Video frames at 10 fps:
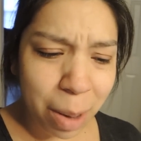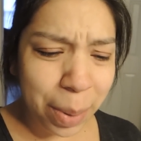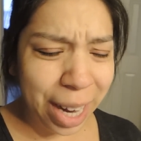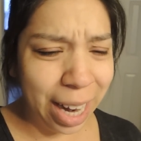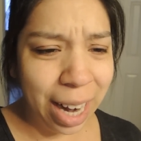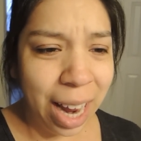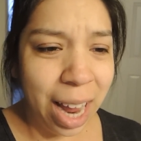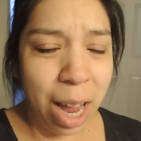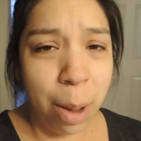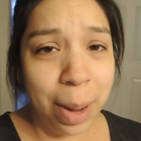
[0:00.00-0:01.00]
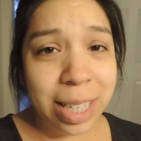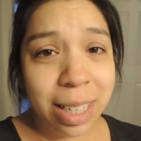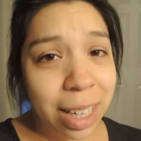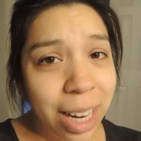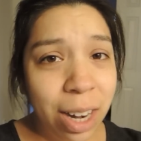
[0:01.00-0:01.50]
But
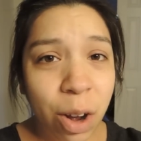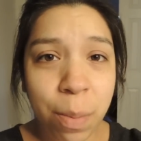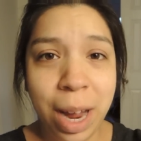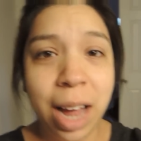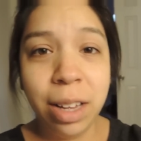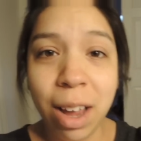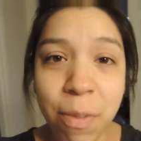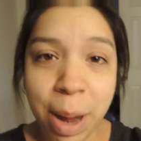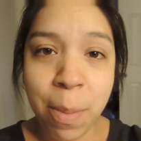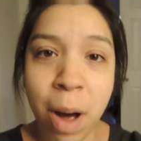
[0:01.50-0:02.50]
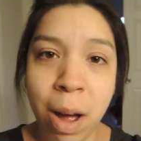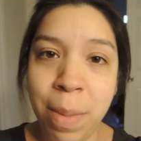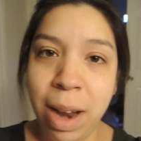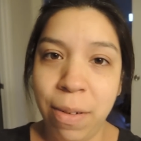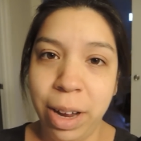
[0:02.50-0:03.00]
basically, you know, I mean, I love my
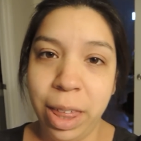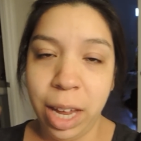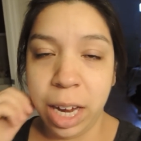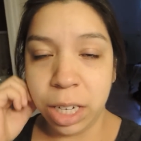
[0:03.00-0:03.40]
mom and everything.